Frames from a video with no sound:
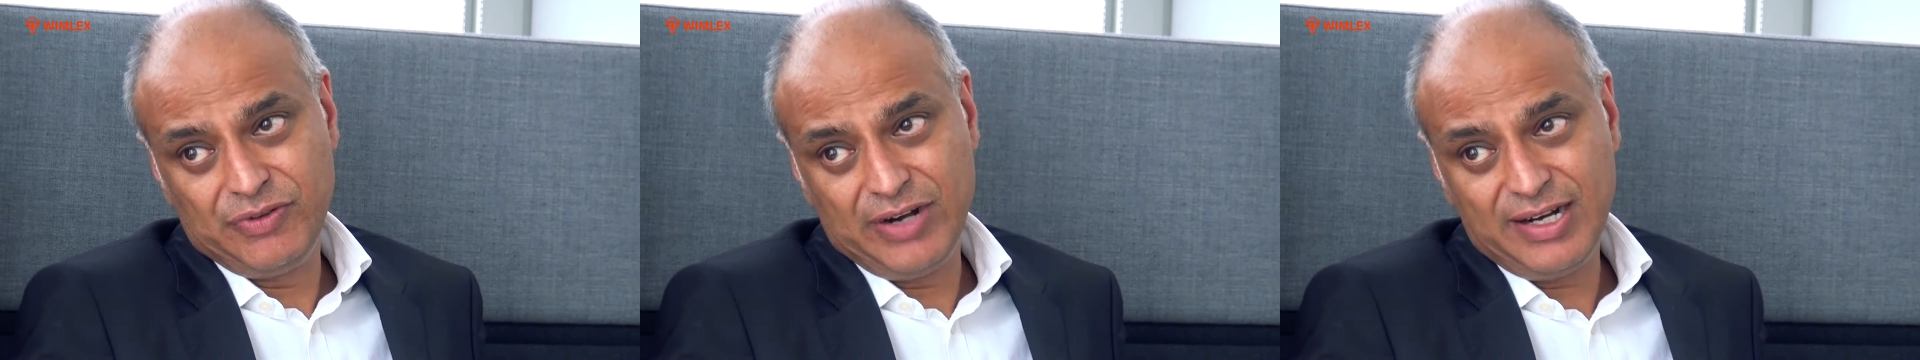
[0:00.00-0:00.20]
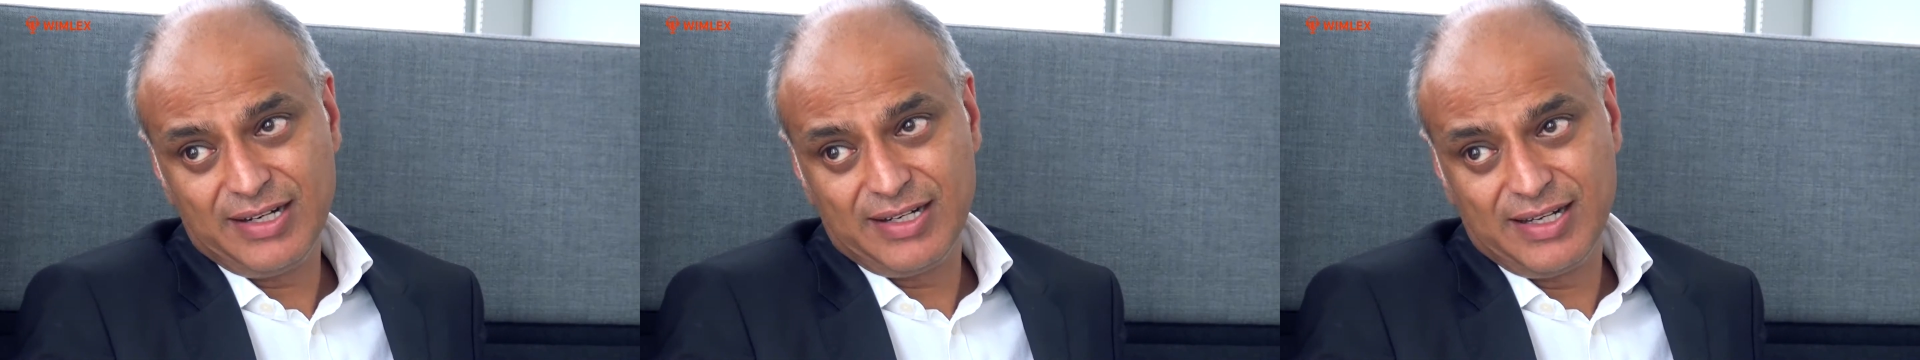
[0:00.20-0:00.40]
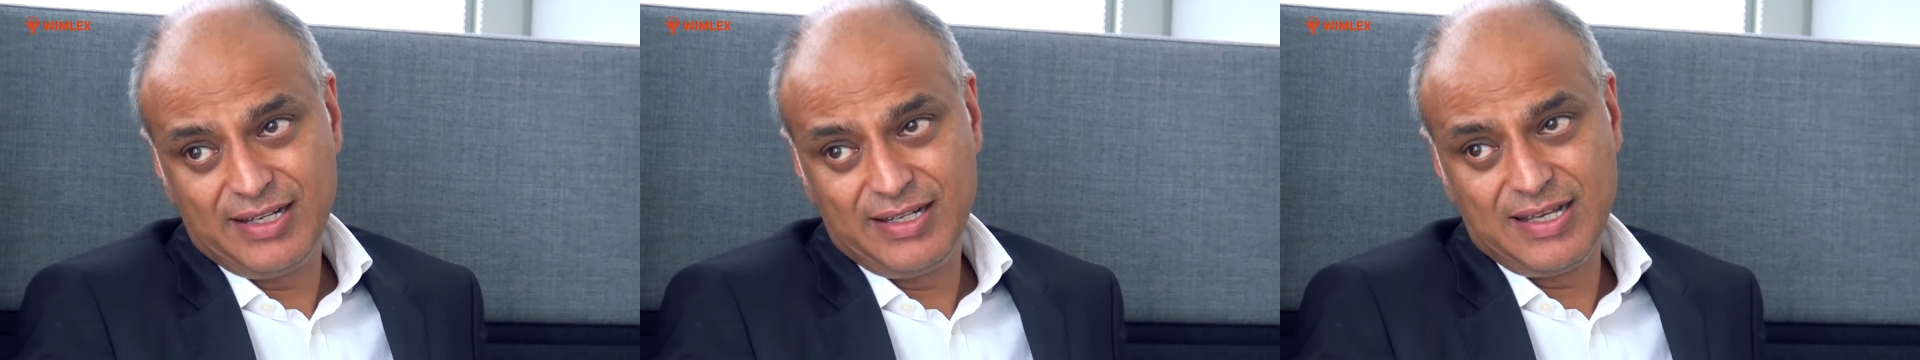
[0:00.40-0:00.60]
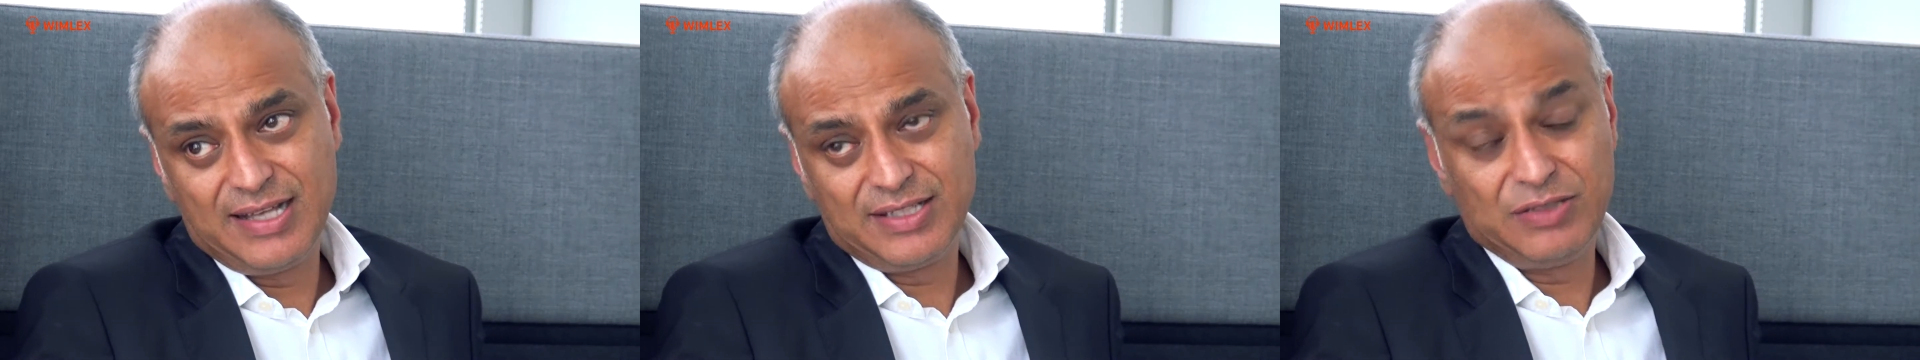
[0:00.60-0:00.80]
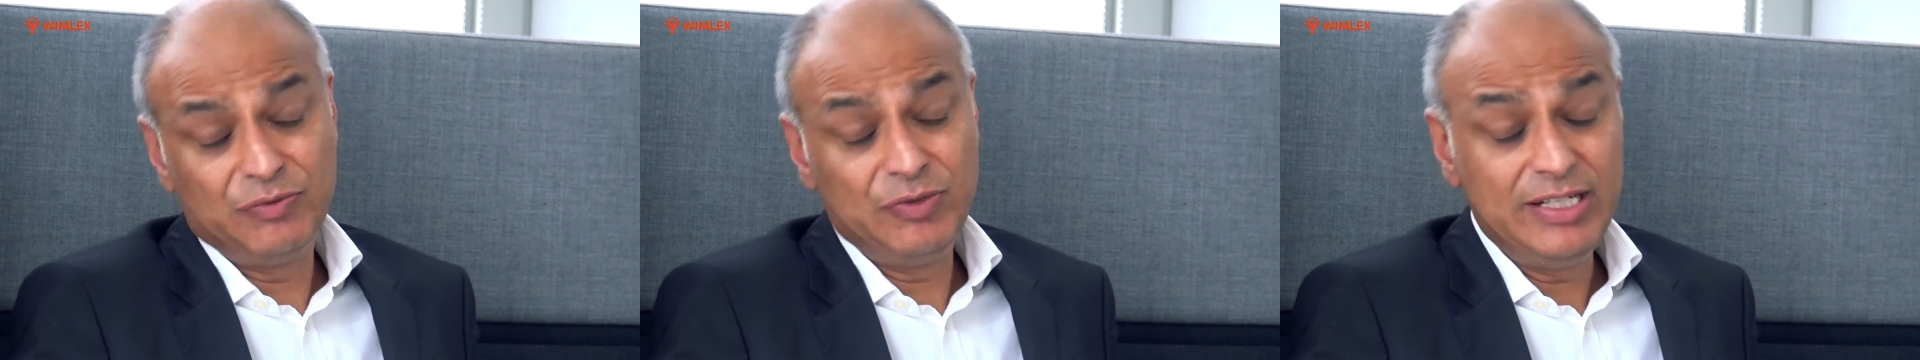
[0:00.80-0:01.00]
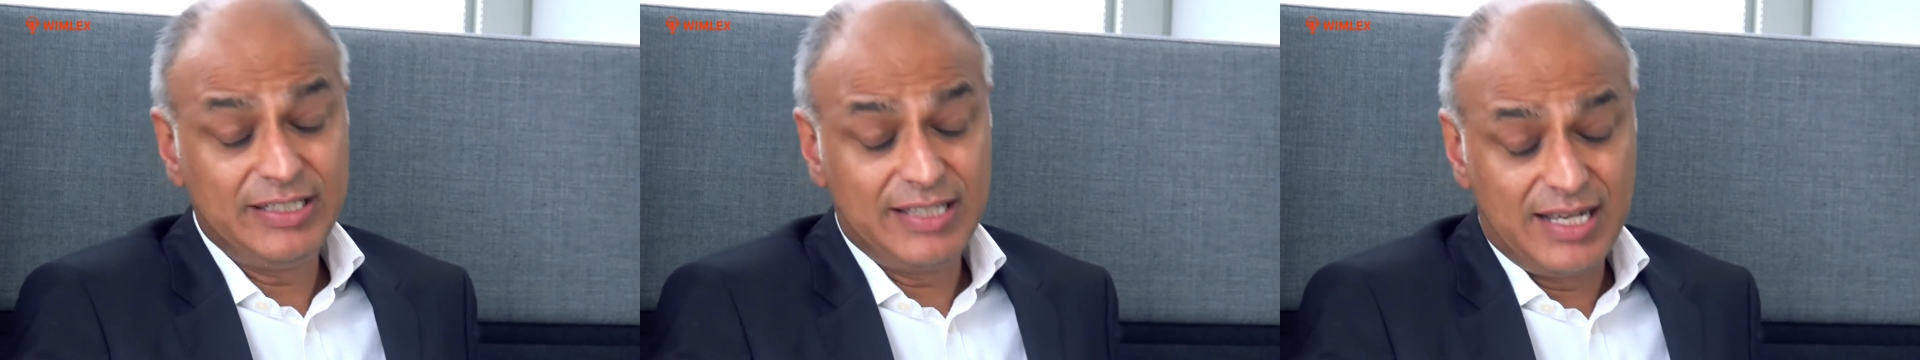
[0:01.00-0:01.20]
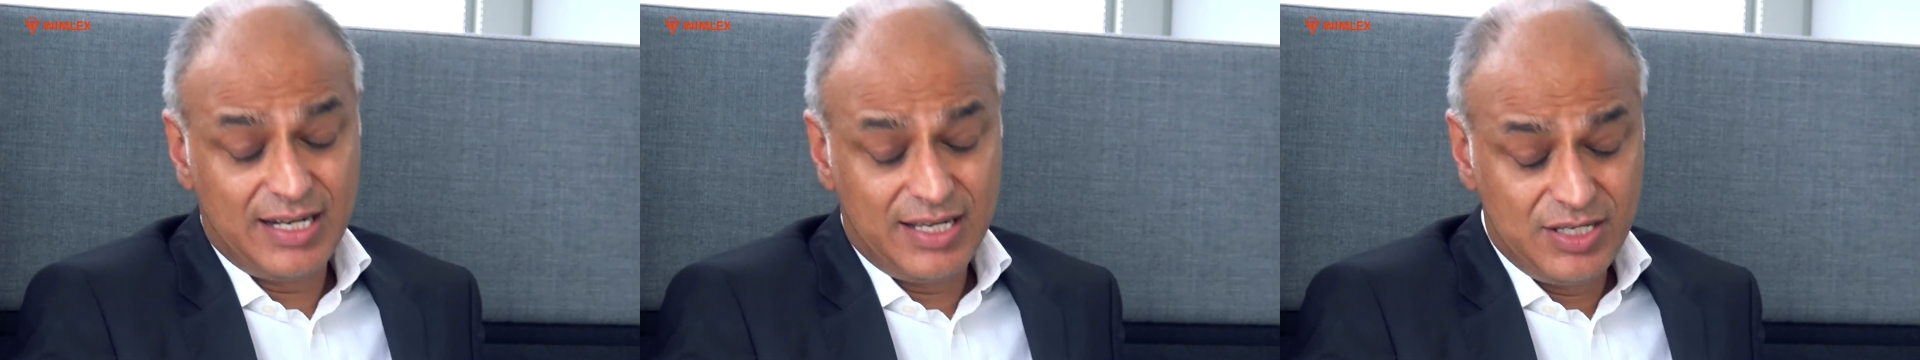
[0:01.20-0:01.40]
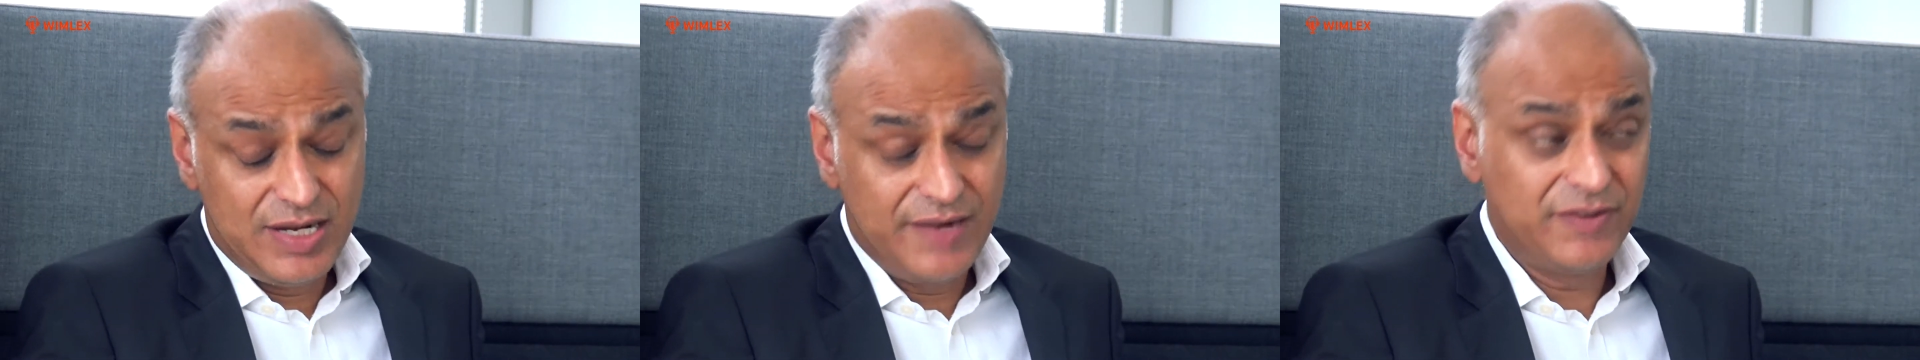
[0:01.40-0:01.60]
frankly, as a
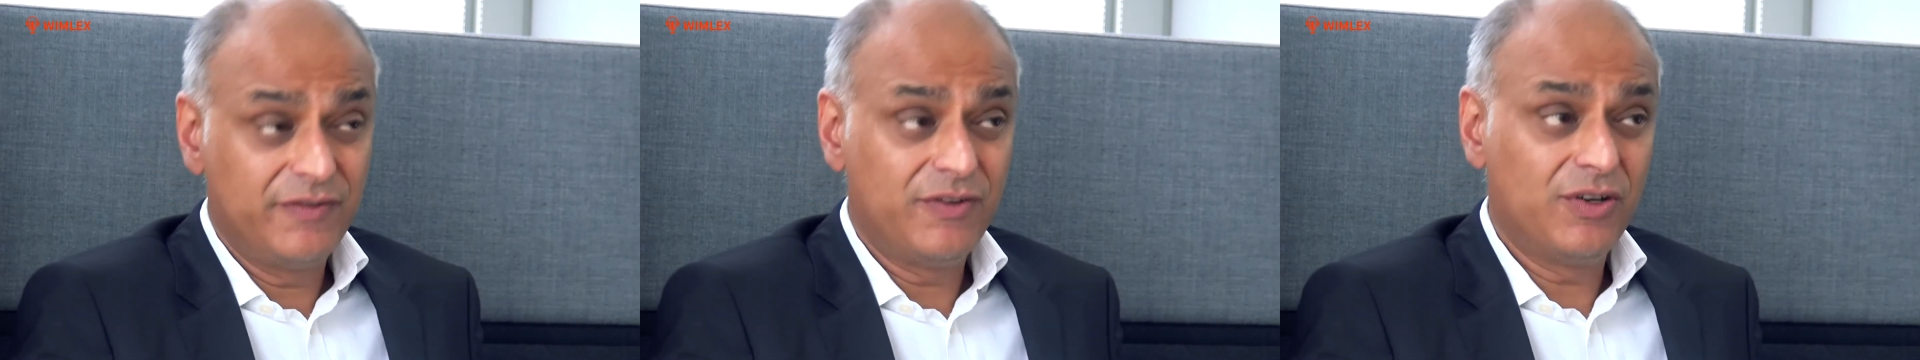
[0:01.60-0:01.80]
retailer, you have to